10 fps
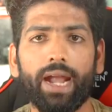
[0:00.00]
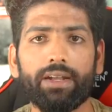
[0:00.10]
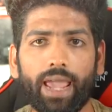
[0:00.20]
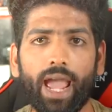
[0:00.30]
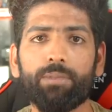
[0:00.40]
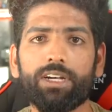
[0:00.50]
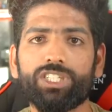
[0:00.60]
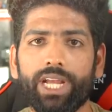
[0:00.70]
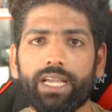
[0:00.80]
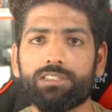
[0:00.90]
And camera
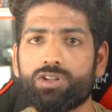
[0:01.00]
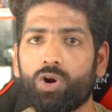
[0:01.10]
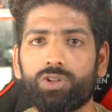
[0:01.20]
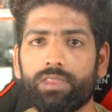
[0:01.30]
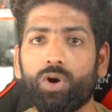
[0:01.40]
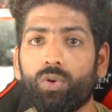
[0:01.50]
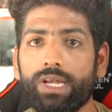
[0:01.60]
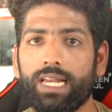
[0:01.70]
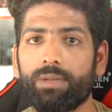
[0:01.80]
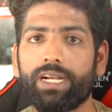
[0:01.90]
shake is not the
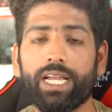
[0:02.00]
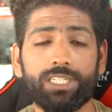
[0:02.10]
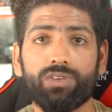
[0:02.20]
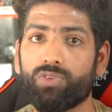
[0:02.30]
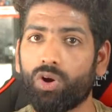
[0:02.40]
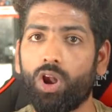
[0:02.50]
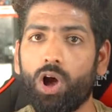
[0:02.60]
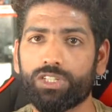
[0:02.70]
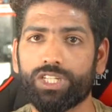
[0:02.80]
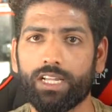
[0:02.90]
only limitation for
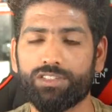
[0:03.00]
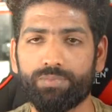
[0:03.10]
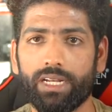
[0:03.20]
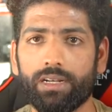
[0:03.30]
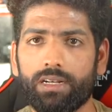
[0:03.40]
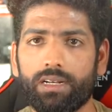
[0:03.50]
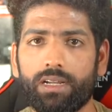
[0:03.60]
long shutter speed.